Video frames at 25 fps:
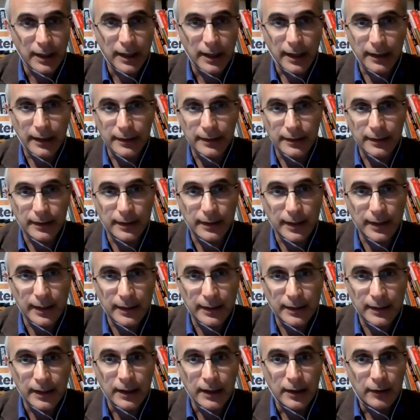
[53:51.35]
And
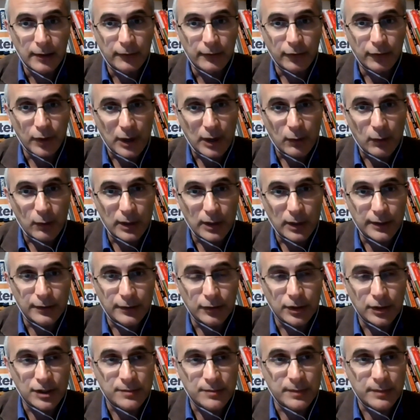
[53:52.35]
again, for our
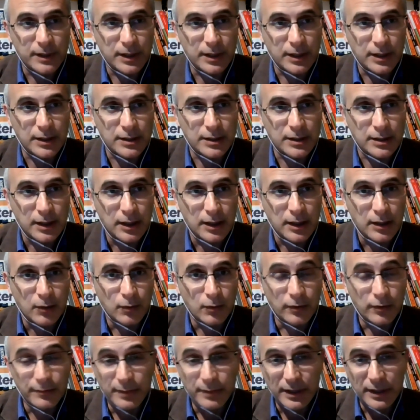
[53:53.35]
little experience,
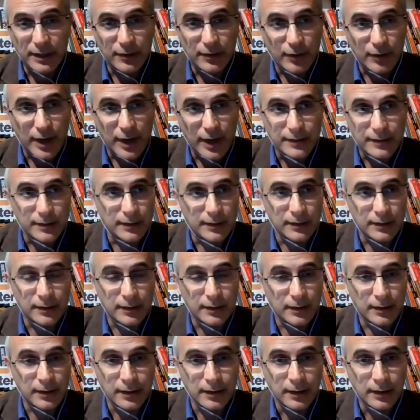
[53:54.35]
we've been great
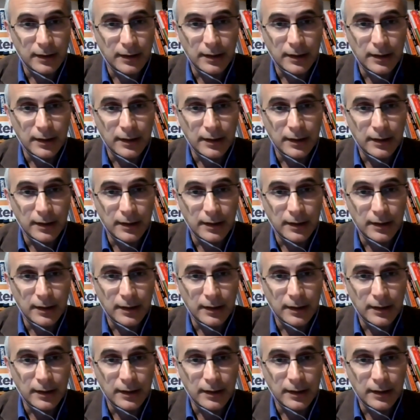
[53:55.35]
in